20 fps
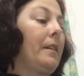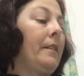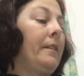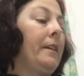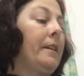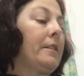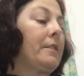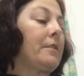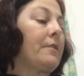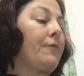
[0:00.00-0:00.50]
And
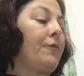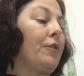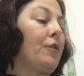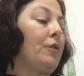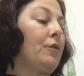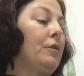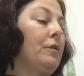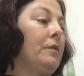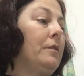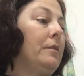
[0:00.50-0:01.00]
that's
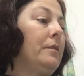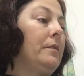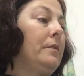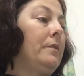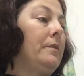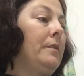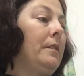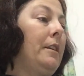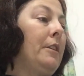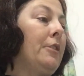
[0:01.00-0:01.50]
for
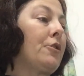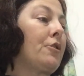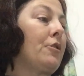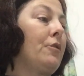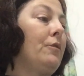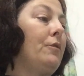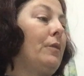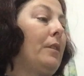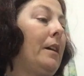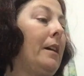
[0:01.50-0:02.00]

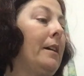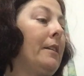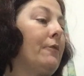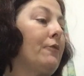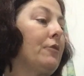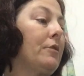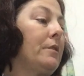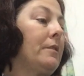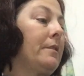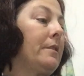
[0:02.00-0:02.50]
issue
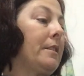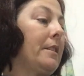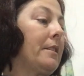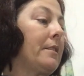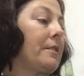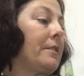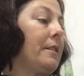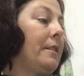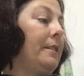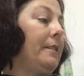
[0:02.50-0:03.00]

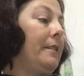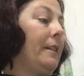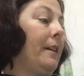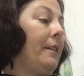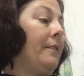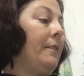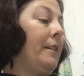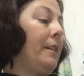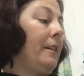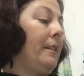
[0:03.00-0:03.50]
116.
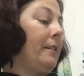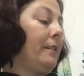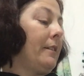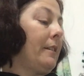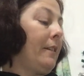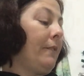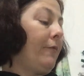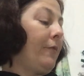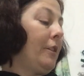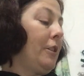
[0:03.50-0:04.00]
And then
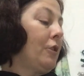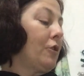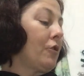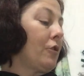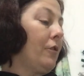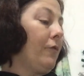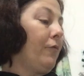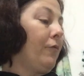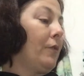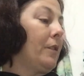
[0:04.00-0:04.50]
they finish
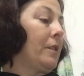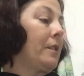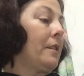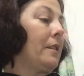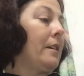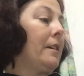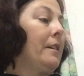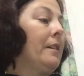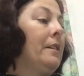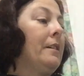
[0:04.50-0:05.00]
off with
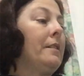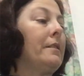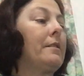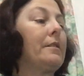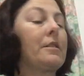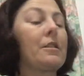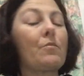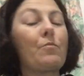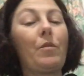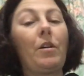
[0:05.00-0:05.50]

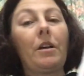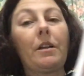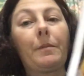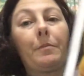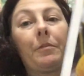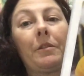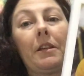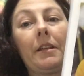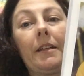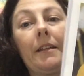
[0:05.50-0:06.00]
the spider
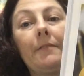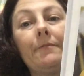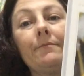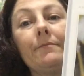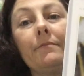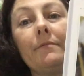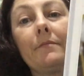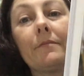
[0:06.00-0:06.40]
plant.